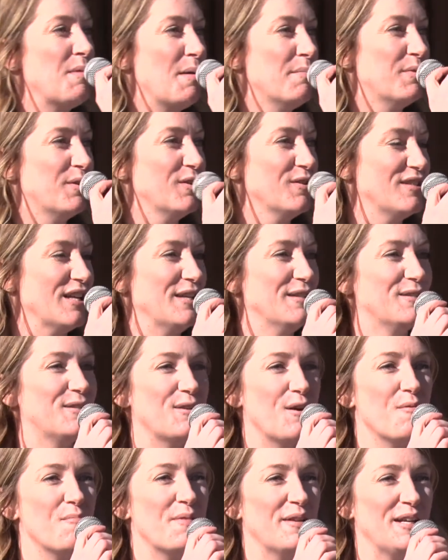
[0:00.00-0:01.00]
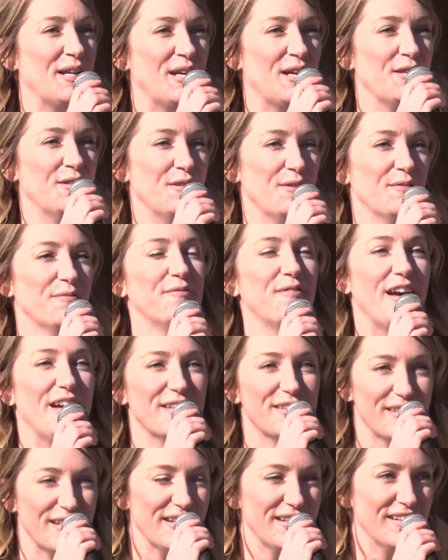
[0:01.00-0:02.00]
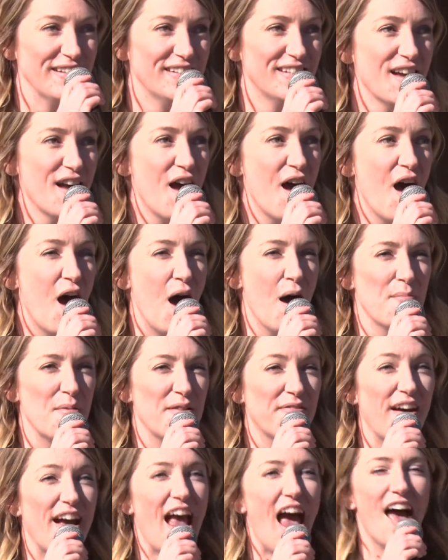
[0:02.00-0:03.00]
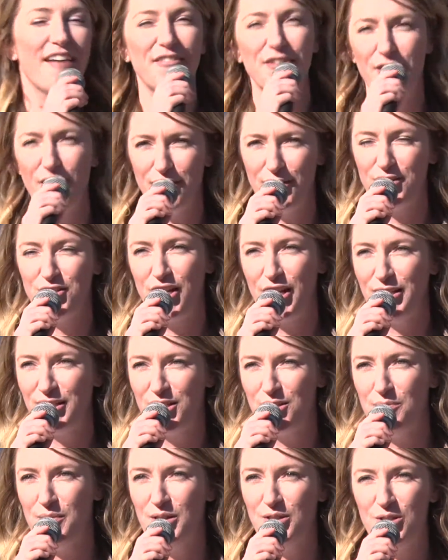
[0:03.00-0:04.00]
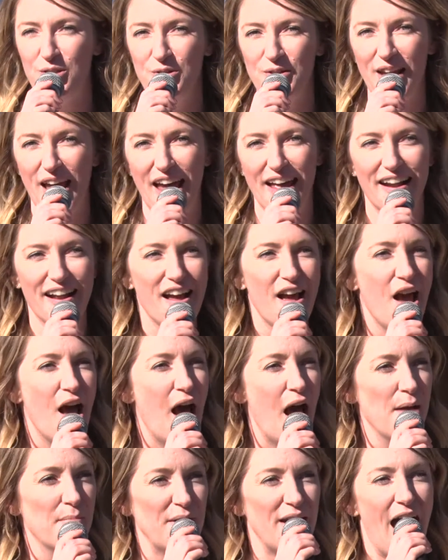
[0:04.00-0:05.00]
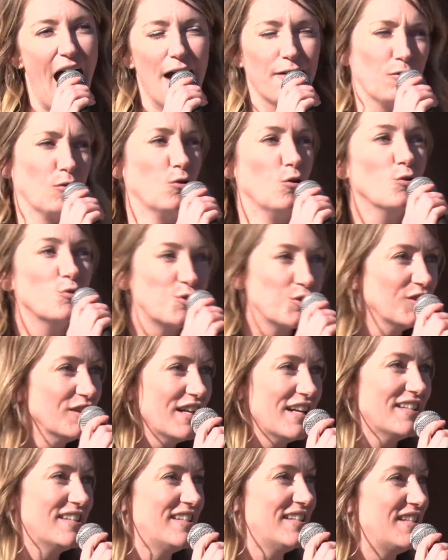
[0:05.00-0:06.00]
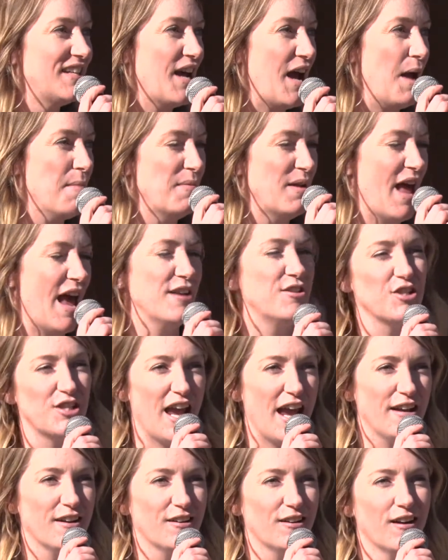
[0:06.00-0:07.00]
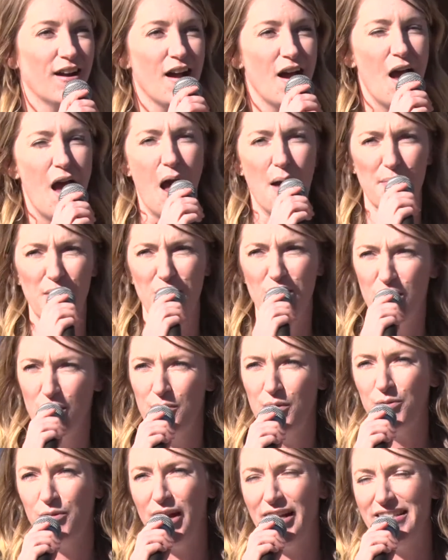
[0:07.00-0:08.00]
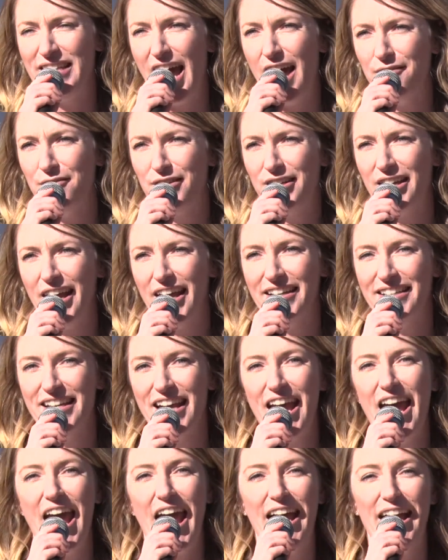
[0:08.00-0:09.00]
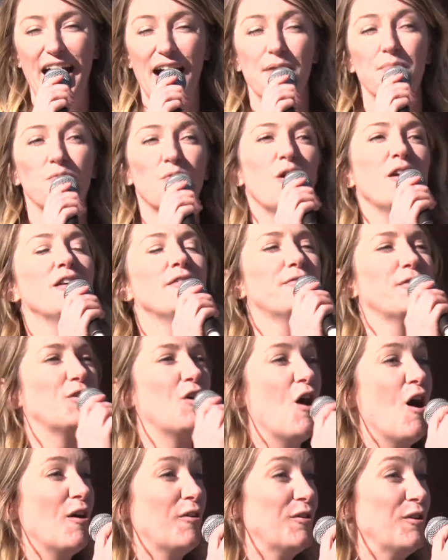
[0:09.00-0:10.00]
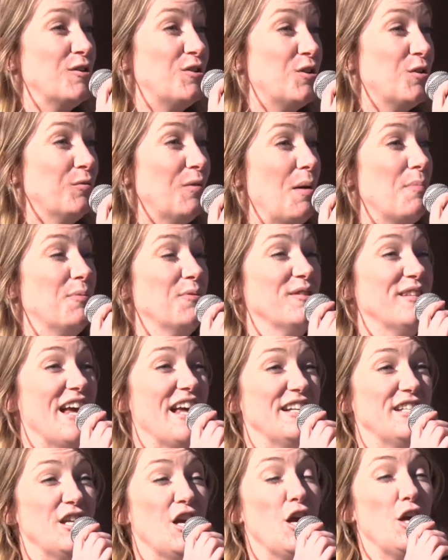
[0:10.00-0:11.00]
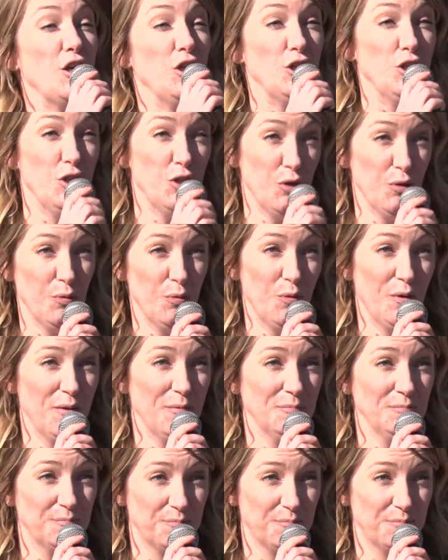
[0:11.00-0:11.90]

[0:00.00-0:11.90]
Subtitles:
members, and so many new faces. If I haven't got the chance to meet you yet, I'm an agriculturalist, I'm an educator, I'm a human rights advocate, and I am running for Congress to represent you.